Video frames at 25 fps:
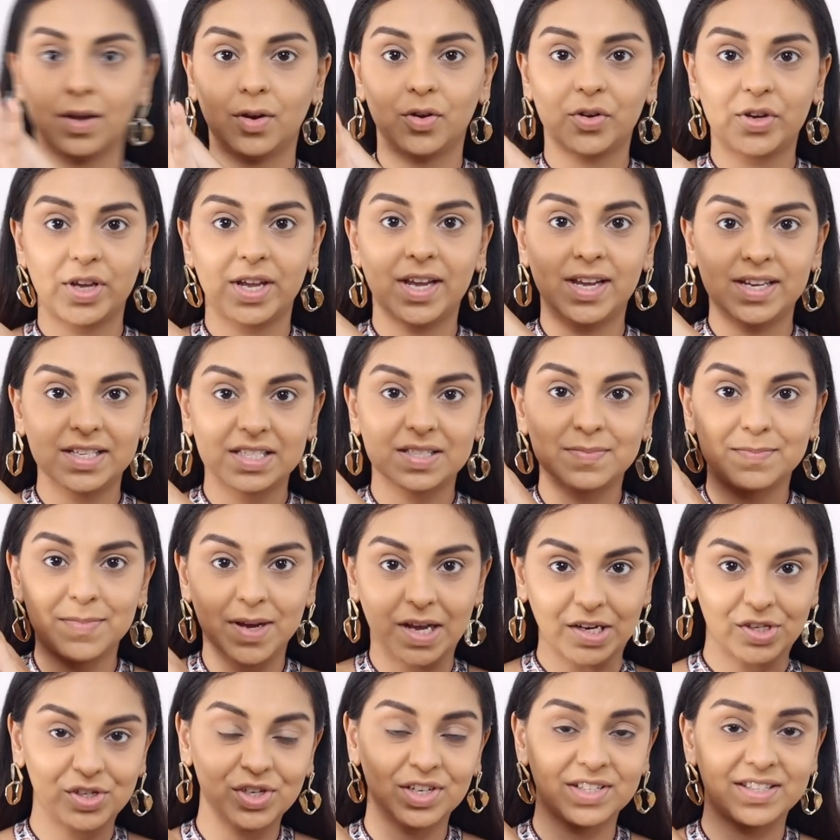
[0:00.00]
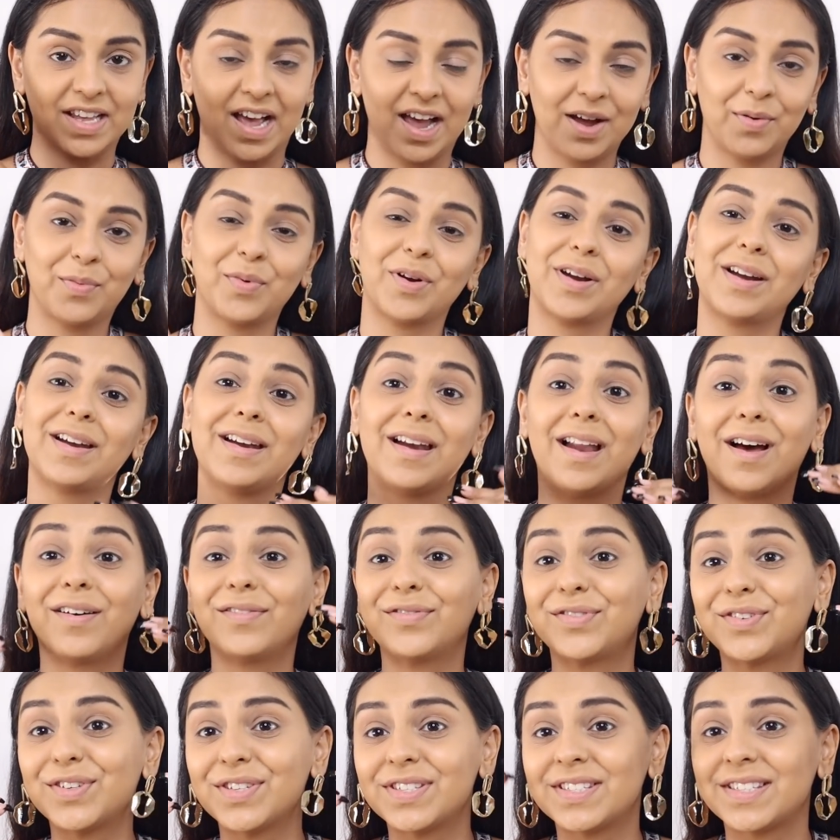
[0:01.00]
Okay, as much as I would
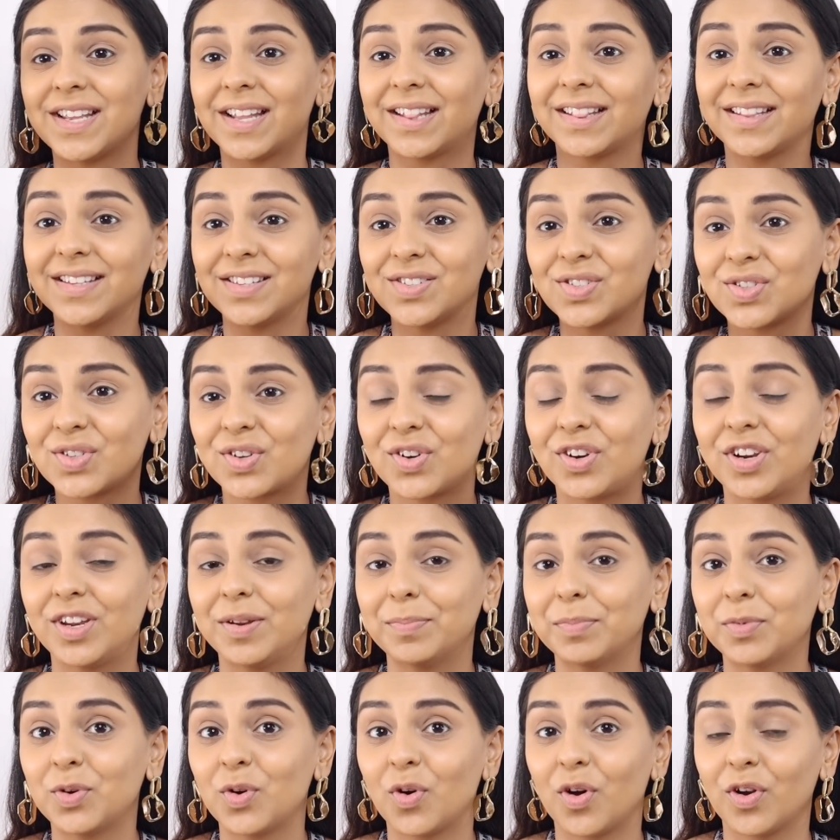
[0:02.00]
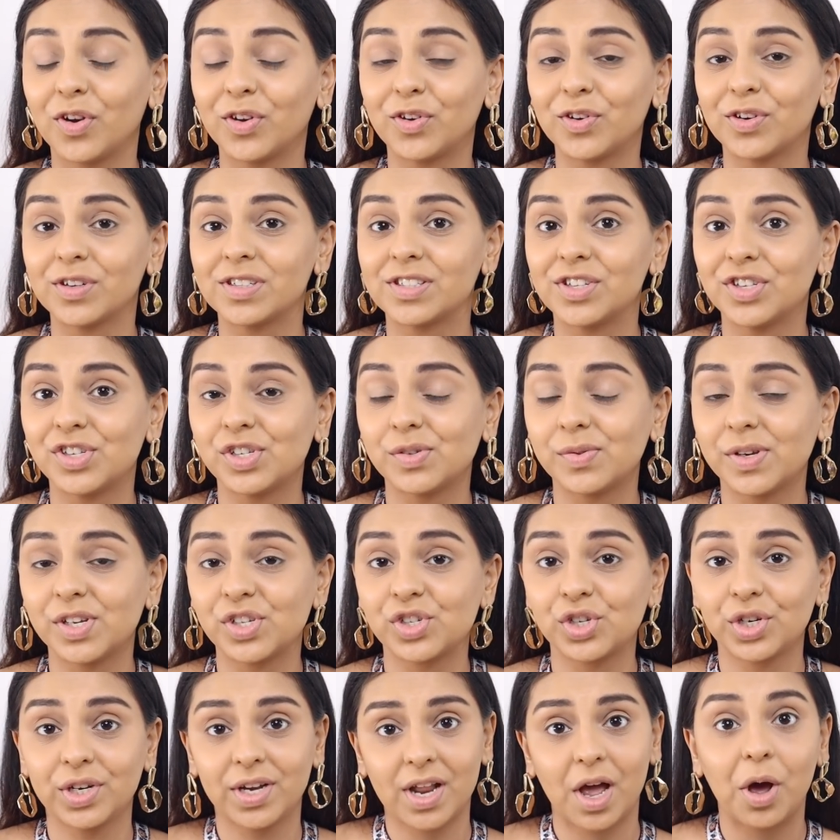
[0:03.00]
love to set this cream contour
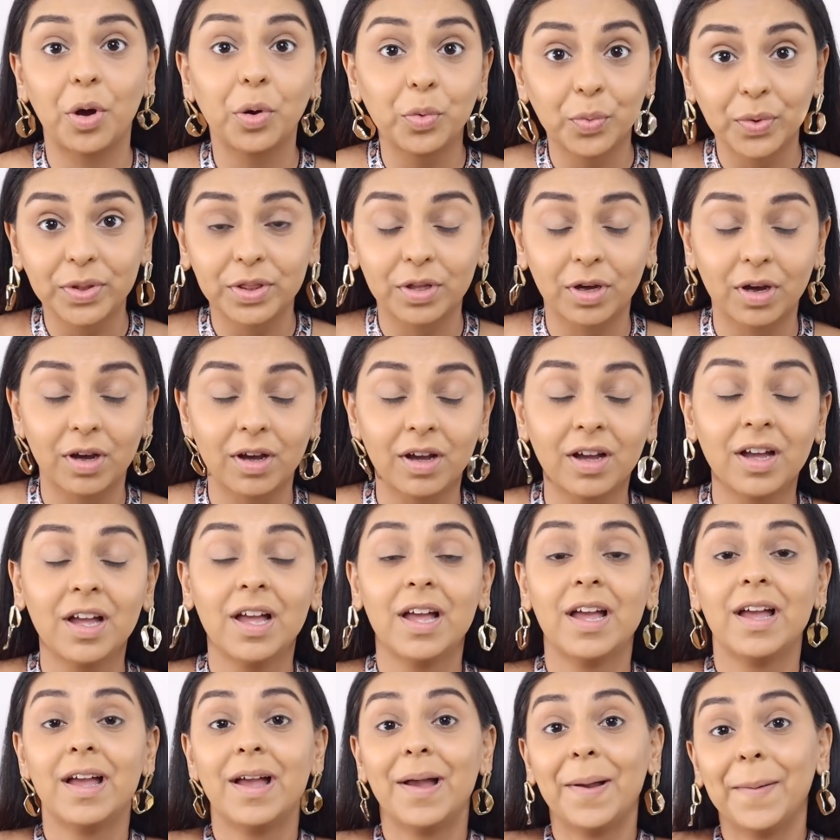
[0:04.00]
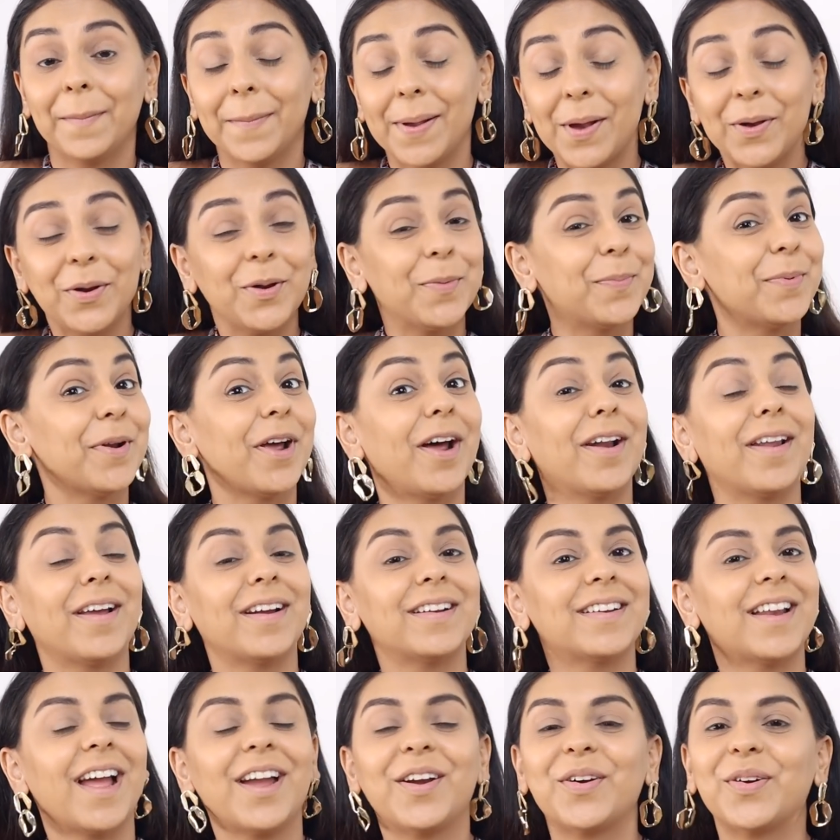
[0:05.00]
situation down with a powder
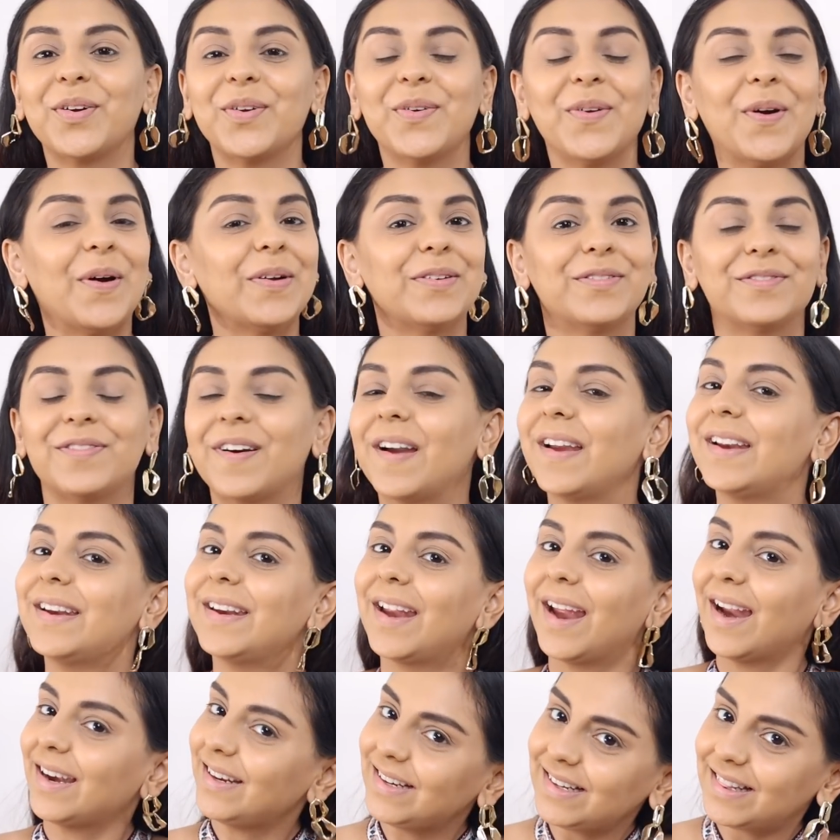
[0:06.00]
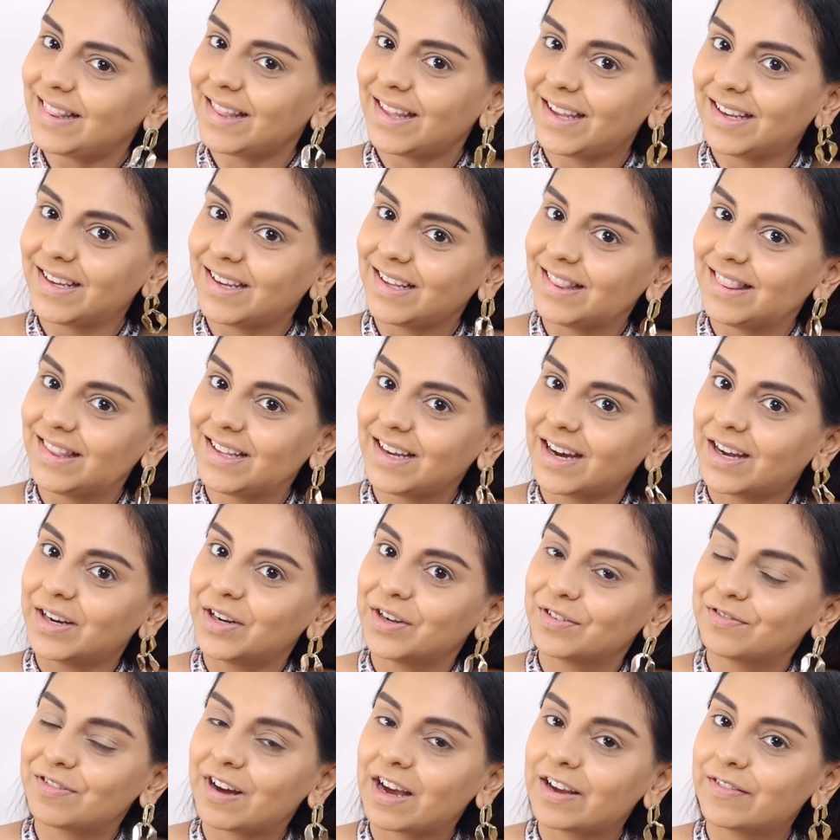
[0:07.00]
product, I could not find anything in the
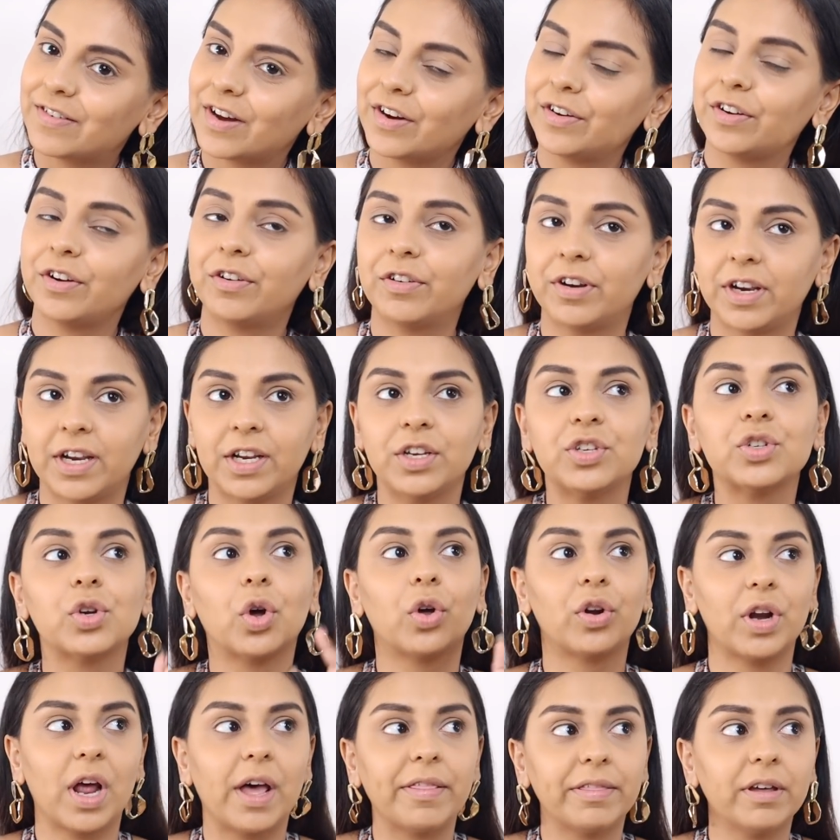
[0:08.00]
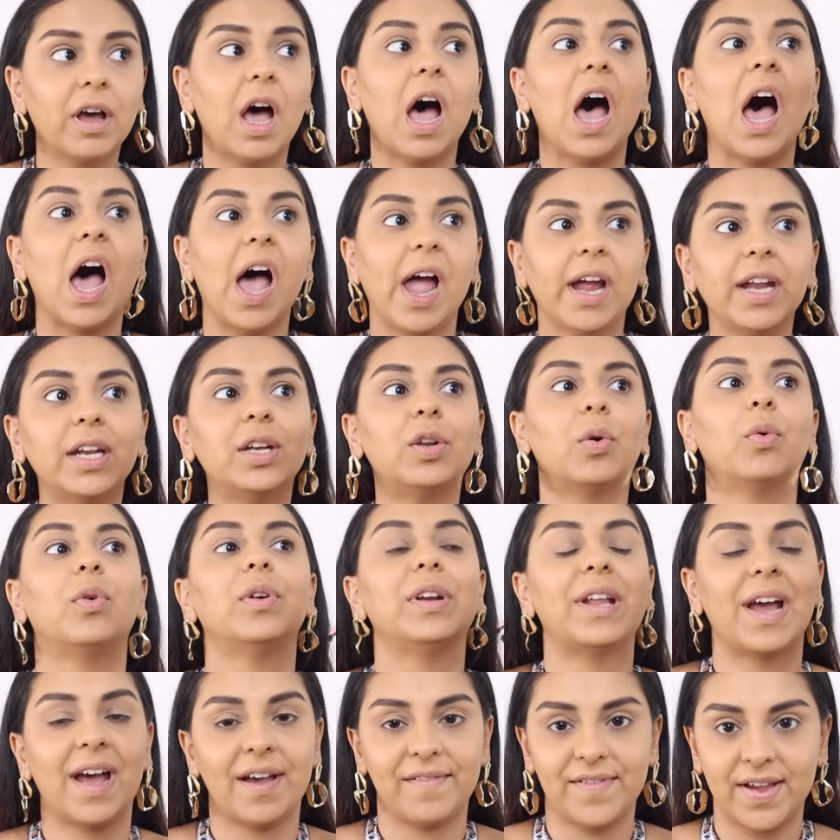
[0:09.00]
under 500 range, or rather I
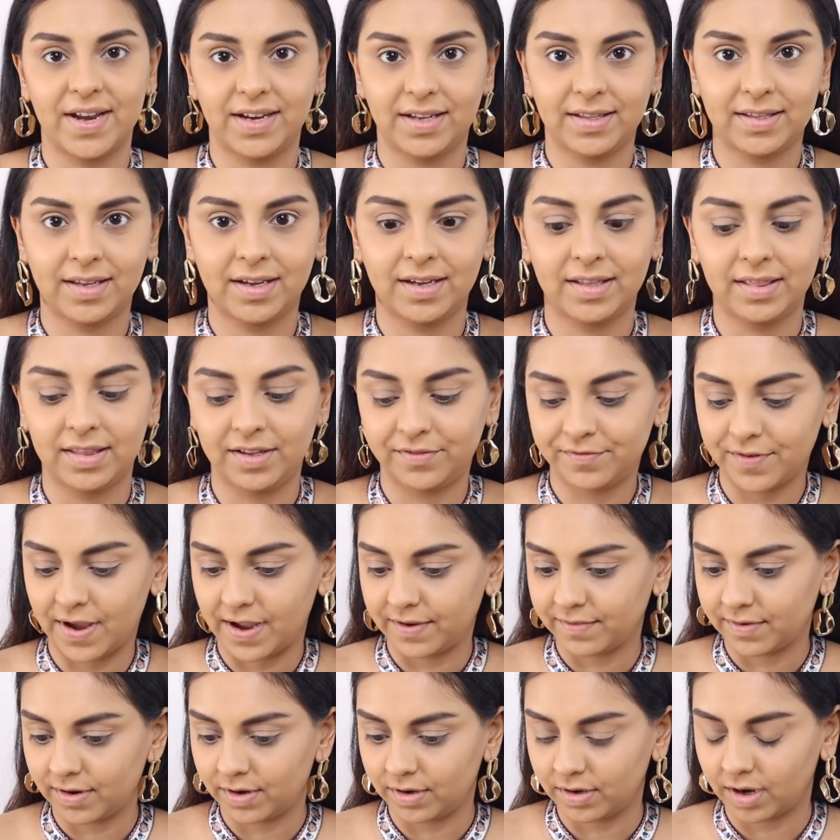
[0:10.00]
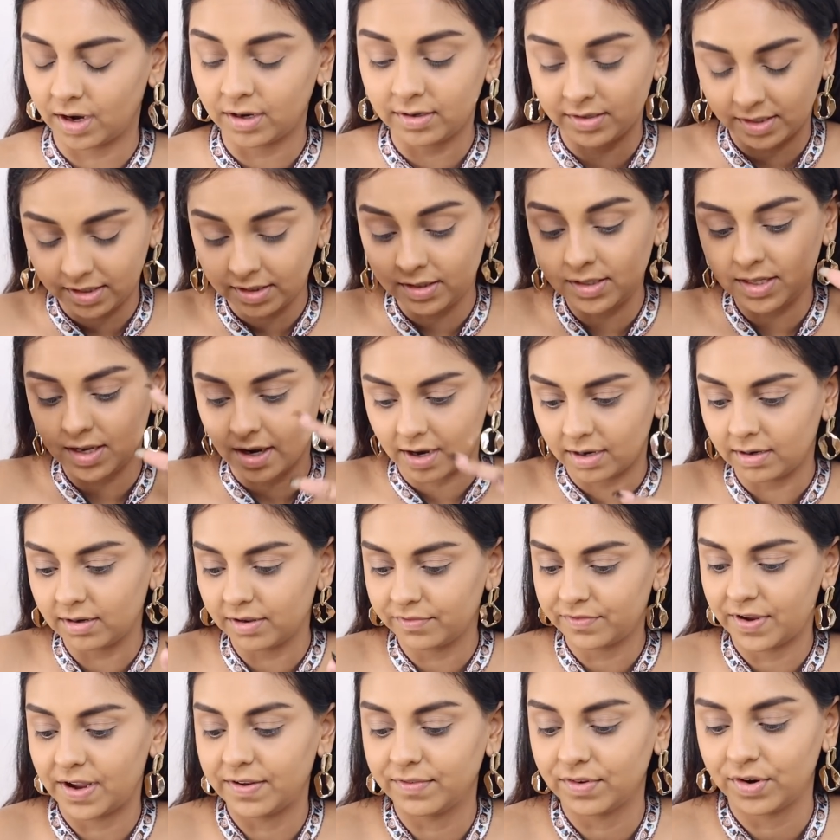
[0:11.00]
don't have anything in the 500 in the
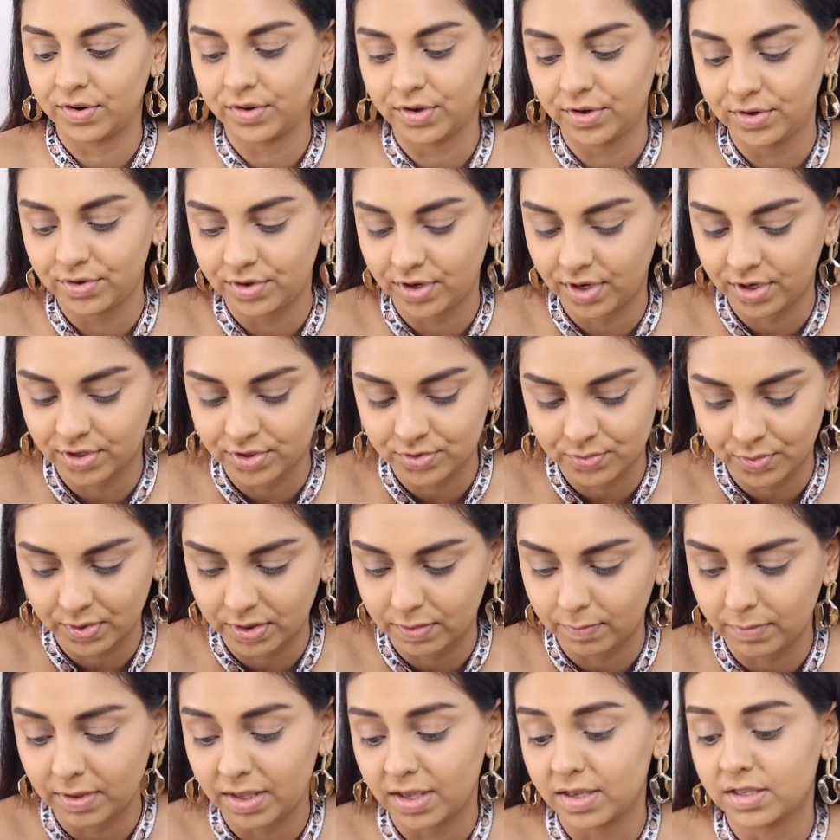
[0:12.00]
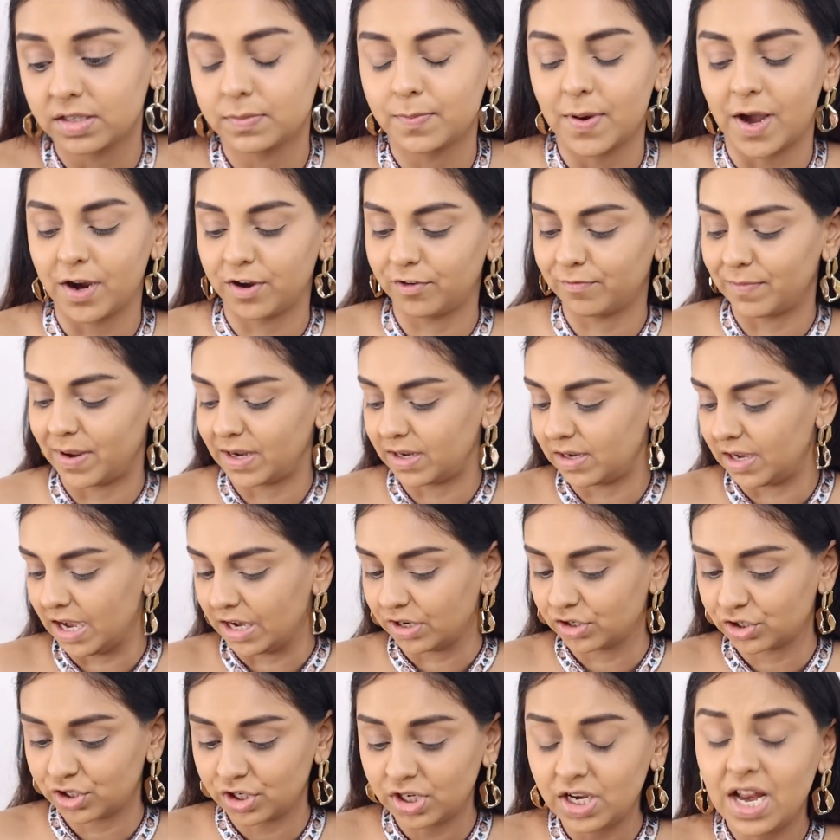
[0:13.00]
under 500 range with me as part of my
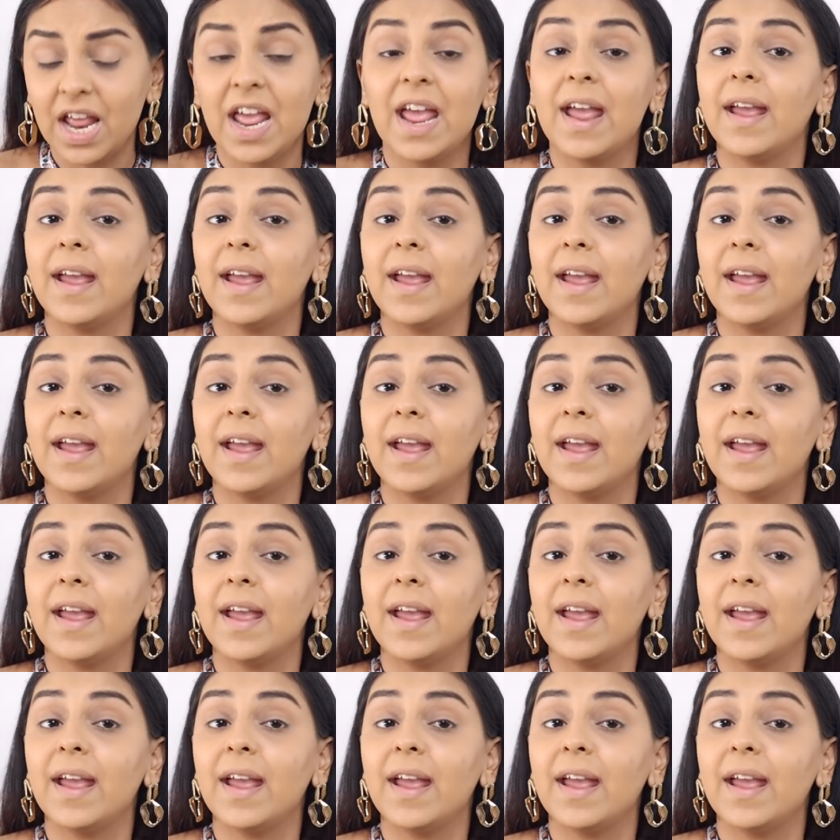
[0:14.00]
collection.